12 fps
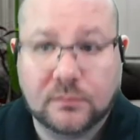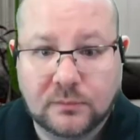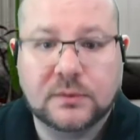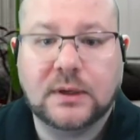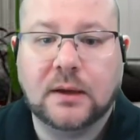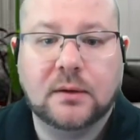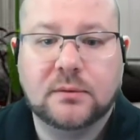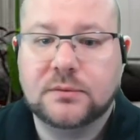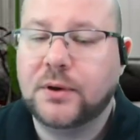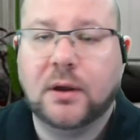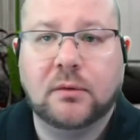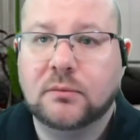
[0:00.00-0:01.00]
Yeah,
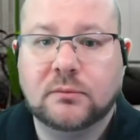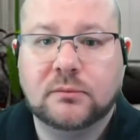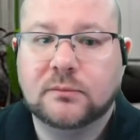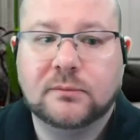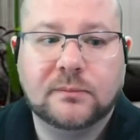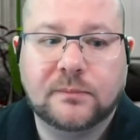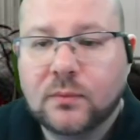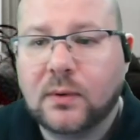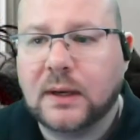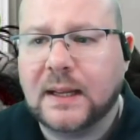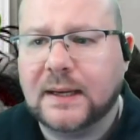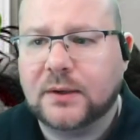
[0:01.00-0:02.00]
no. What
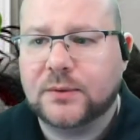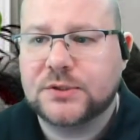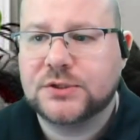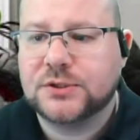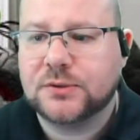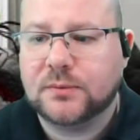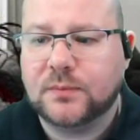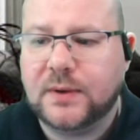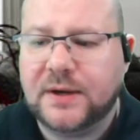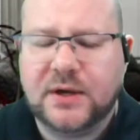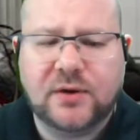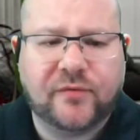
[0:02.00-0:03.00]
language? Where
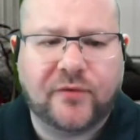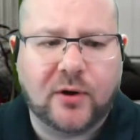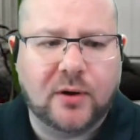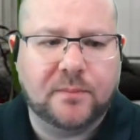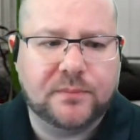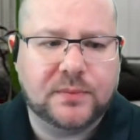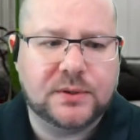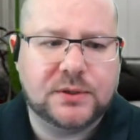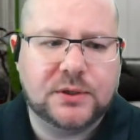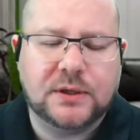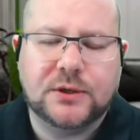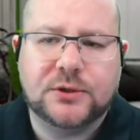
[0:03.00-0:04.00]
are you from? You,
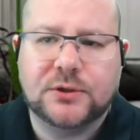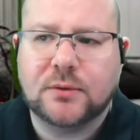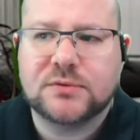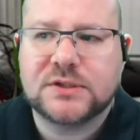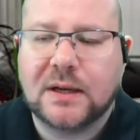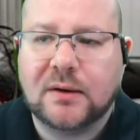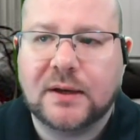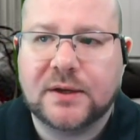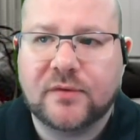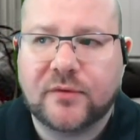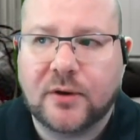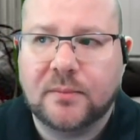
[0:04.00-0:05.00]
you don't sound like you're
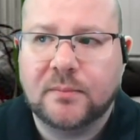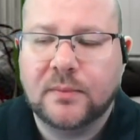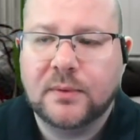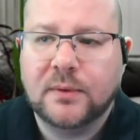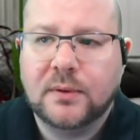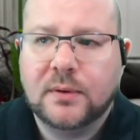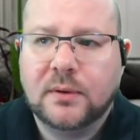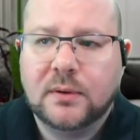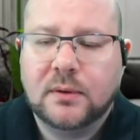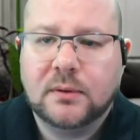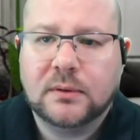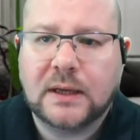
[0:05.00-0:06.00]
from
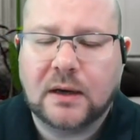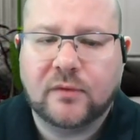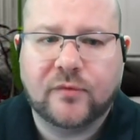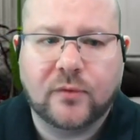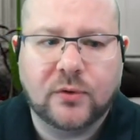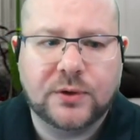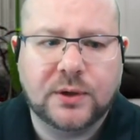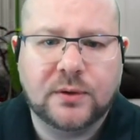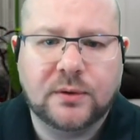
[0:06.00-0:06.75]
California.